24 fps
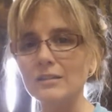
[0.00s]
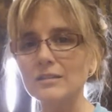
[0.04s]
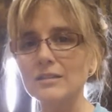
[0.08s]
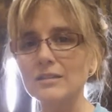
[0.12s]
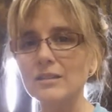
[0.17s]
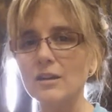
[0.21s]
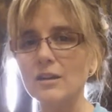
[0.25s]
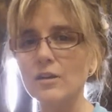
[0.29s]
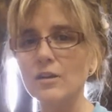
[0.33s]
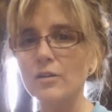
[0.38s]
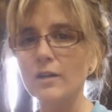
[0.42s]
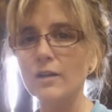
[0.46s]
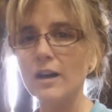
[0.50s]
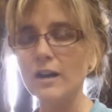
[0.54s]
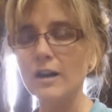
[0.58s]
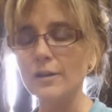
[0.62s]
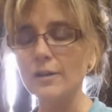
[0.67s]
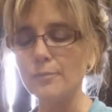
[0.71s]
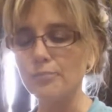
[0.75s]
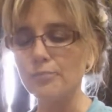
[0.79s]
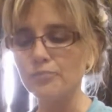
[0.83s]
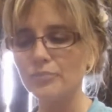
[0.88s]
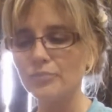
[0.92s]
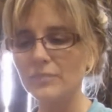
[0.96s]
So
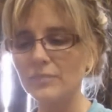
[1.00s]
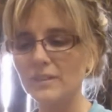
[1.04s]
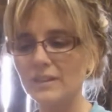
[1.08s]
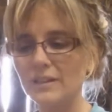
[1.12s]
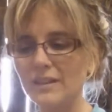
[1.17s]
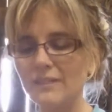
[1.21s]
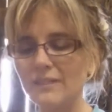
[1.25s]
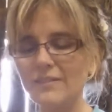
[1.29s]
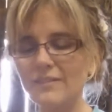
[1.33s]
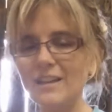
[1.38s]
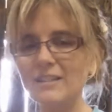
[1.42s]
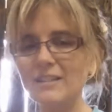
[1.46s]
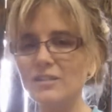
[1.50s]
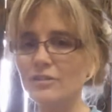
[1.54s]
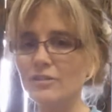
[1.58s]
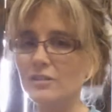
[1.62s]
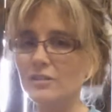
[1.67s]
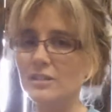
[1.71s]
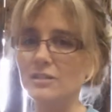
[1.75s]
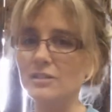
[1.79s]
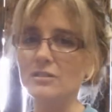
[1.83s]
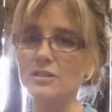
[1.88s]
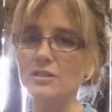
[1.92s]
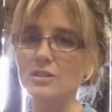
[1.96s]
if that's your
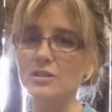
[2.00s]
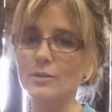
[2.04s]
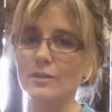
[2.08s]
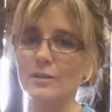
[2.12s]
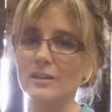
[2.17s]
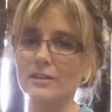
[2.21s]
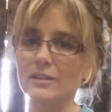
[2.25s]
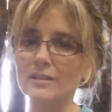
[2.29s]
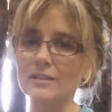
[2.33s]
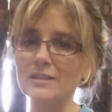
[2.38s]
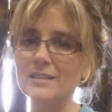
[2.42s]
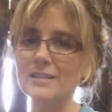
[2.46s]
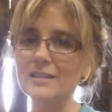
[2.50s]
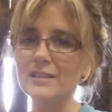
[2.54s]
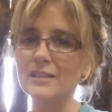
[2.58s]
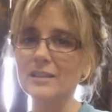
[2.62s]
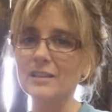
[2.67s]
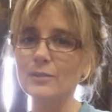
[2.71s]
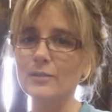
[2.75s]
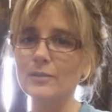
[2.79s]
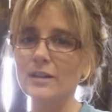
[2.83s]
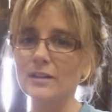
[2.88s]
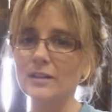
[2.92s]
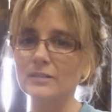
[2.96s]
excuse, you don't want to look
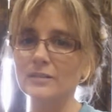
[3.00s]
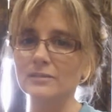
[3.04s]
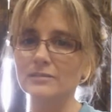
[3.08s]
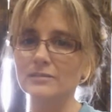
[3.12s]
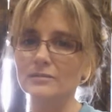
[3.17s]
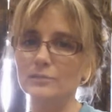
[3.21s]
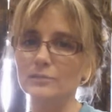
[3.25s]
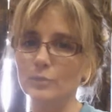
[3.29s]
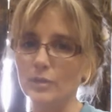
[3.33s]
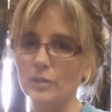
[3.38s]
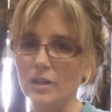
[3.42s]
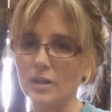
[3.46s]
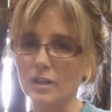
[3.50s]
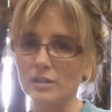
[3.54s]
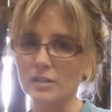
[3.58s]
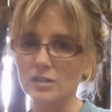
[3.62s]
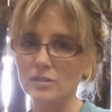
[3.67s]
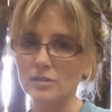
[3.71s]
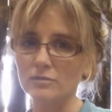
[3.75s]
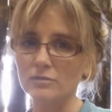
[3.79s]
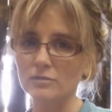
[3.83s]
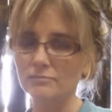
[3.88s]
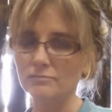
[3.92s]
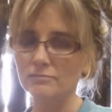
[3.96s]
silly, well, we all
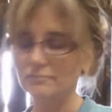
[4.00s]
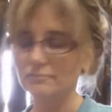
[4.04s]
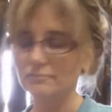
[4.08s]
do.